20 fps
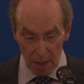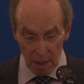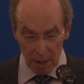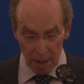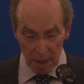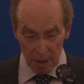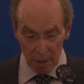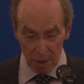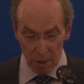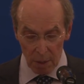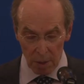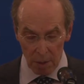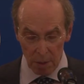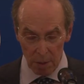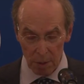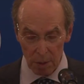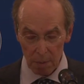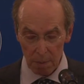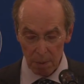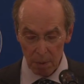internal
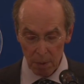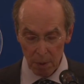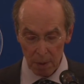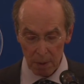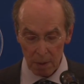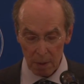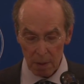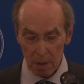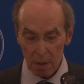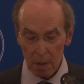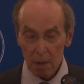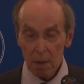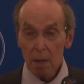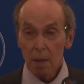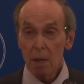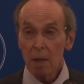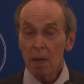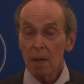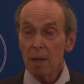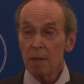support,
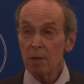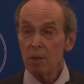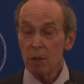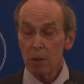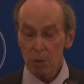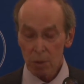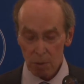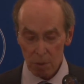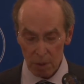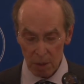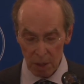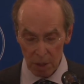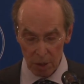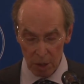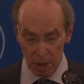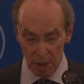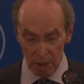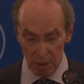and geostrategic